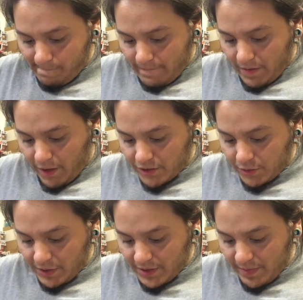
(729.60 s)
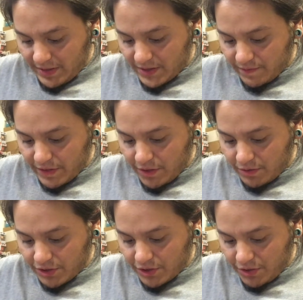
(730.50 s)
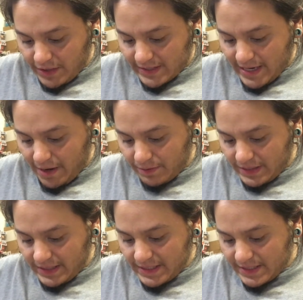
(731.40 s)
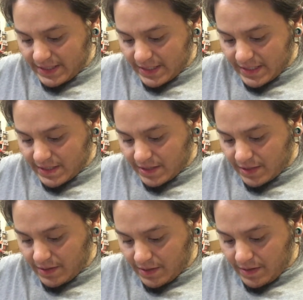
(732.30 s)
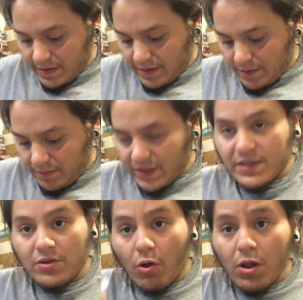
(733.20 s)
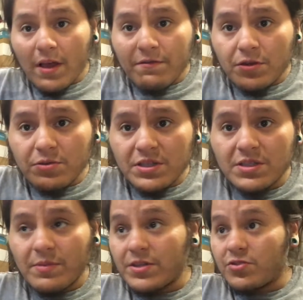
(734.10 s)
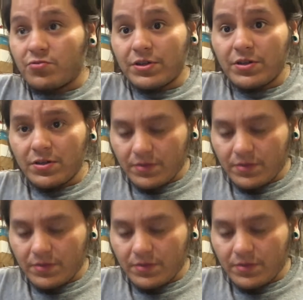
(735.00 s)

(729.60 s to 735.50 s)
I also wanted to make this video to show you guys how easy it is, because all I've used is my drill